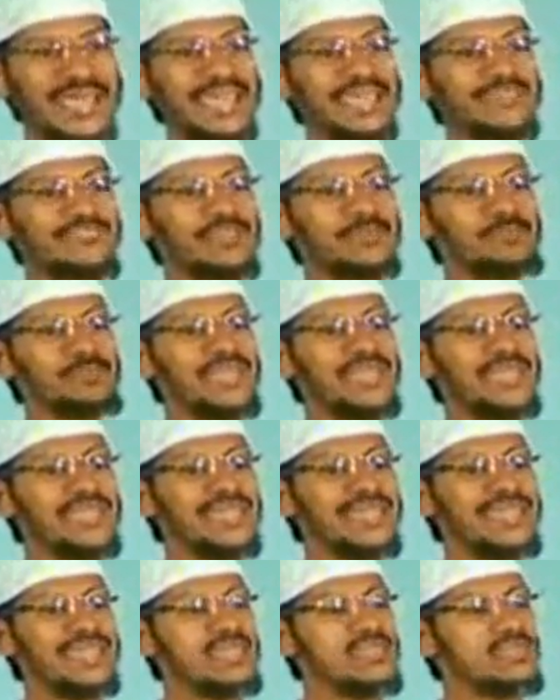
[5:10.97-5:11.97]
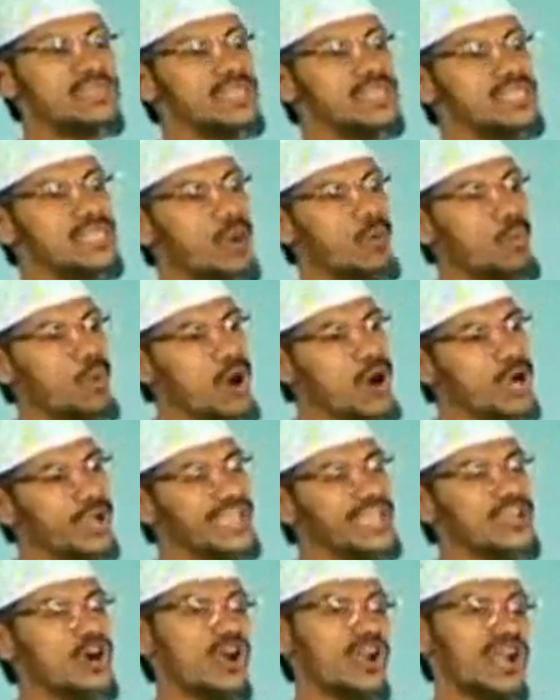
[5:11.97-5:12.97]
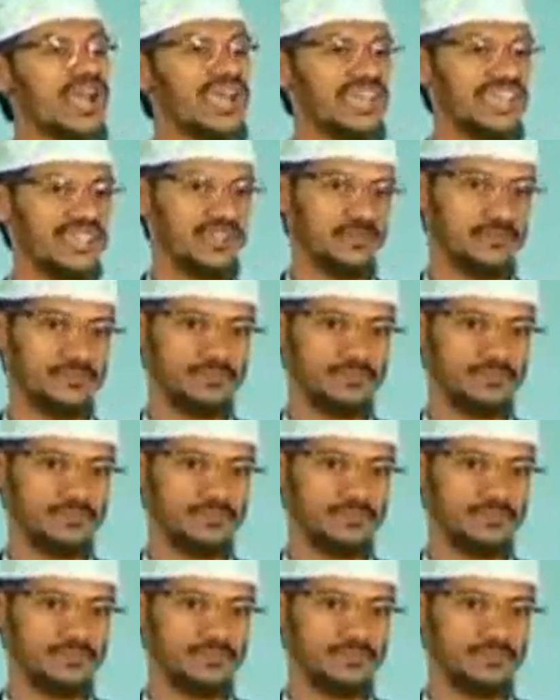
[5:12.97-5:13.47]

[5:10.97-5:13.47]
It will mean he's either walking or running.